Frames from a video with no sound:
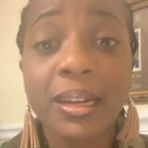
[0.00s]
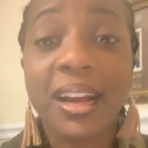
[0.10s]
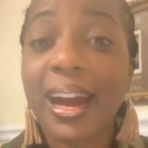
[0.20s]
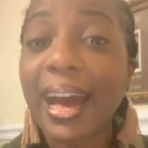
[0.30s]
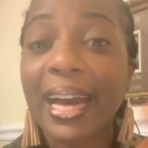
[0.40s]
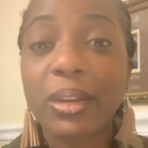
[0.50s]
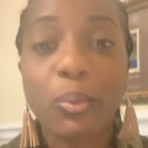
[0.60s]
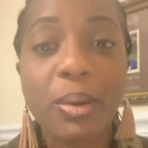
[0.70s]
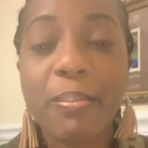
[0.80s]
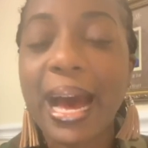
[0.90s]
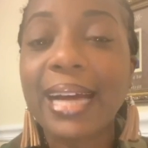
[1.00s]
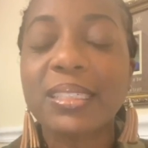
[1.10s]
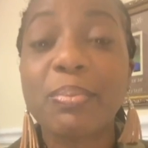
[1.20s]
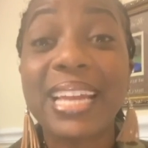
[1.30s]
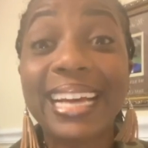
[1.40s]
God
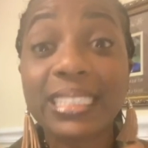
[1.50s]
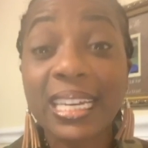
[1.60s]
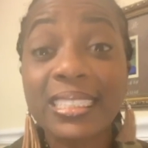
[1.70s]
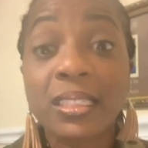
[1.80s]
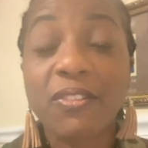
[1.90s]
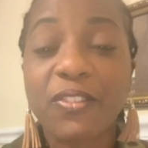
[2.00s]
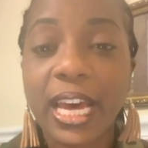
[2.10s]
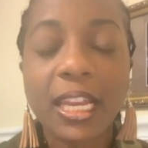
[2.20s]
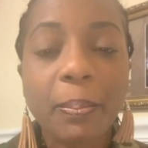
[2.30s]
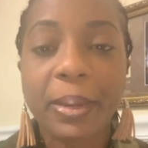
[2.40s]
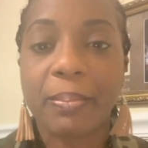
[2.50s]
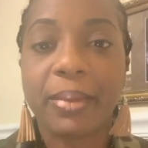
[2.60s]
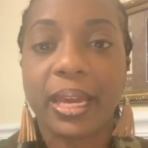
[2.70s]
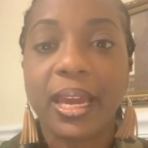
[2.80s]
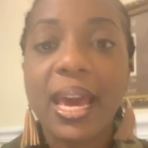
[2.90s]
reminds me that's He's developing
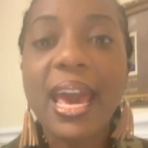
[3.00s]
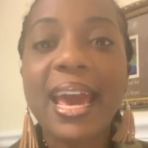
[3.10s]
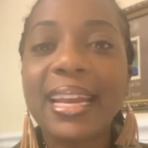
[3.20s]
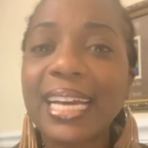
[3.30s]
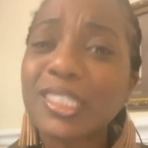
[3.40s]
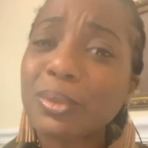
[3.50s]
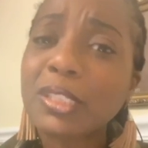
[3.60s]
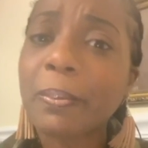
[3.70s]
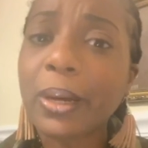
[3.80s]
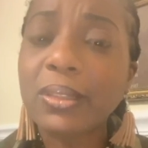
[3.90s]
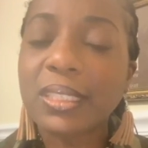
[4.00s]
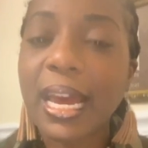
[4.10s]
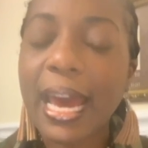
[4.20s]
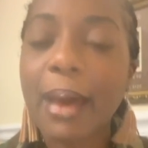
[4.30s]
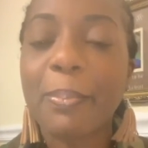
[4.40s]
me, and that's what's supposed to
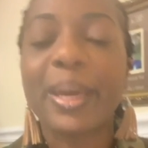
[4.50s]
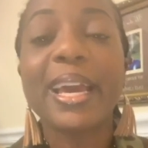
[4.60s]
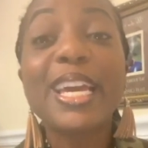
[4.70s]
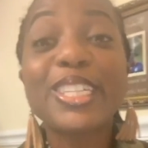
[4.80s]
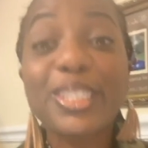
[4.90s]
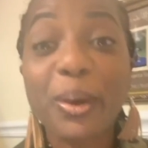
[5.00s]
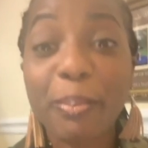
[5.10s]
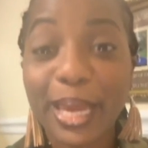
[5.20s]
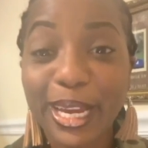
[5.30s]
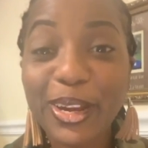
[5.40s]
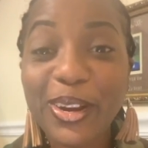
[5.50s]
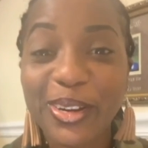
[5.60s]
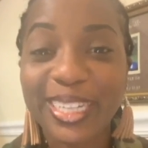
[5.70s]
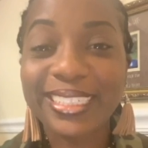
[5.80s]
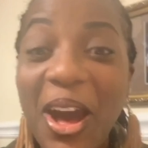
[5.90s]
happen. So be
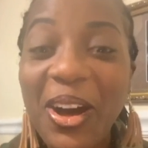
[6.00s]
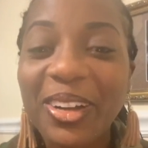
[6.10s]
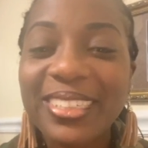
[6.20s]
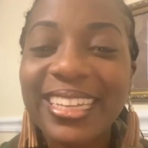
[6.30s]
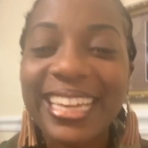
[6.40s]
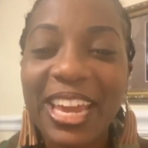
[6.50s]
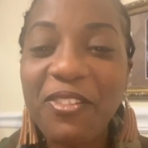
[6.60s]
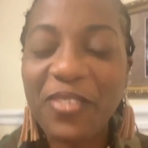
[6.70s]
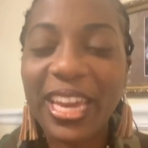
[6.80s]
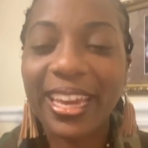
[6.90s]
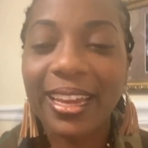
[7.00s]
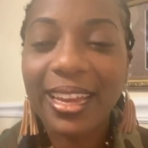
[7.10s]
encouraged, get fit.